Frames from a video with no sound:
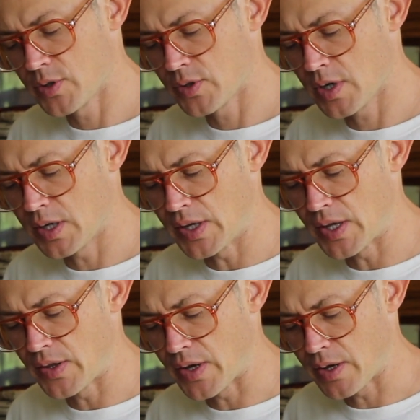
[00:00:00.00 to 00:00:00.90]
I'm just trying to
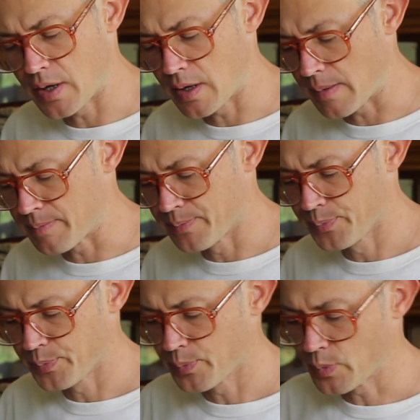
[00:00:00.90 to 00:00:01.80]
get the
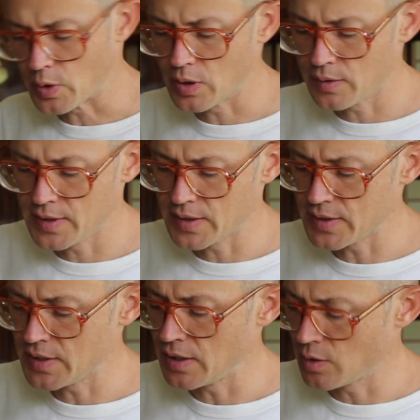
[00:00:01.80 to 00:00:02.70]

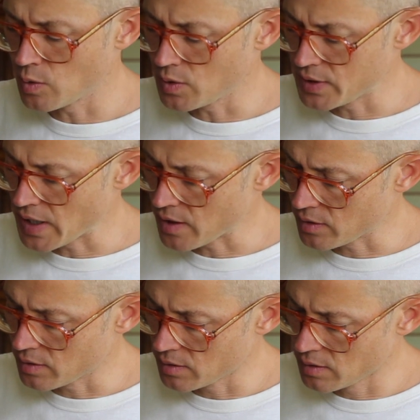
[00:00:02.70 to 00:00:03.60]
tea to cool down.